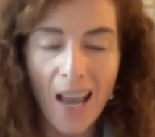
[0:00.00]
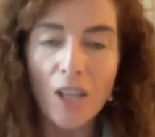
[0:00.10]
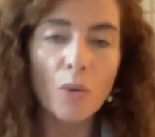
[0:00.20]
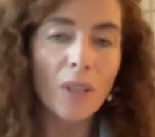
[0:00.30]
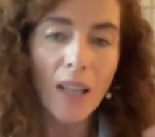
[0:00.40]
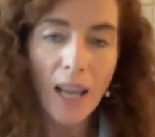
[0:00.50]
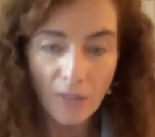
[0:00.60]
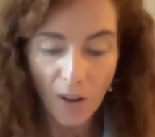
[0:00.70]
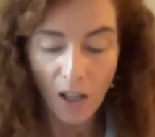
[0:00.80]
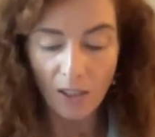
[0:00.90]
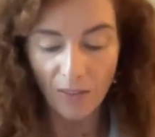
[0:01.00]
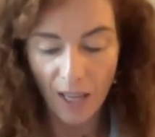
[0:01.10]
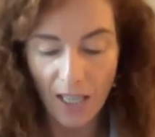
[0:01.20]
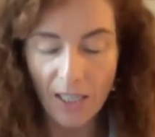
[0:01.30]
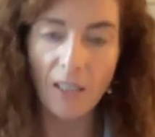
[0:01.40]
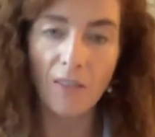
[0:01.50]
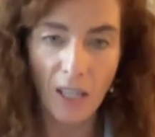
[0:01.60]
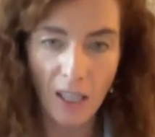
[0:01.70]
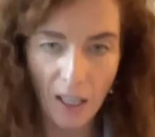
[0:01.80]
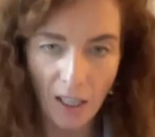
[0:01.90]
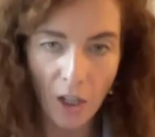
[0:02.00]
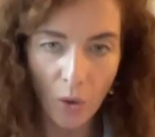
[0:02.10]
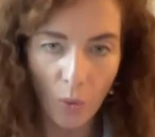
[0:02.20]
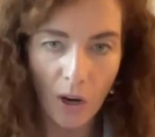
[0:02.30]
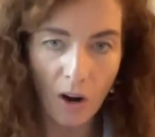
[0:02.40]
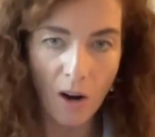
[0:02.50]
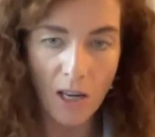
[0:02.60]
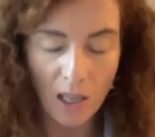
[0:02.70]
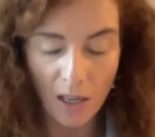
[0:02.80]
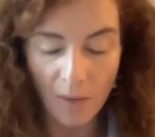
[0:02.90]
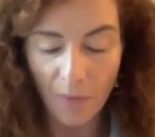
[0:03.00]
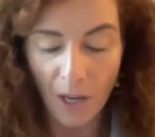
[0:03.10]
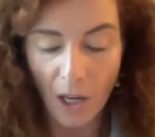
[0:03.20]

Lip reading: So in light of all of this and the fact that, we are in the,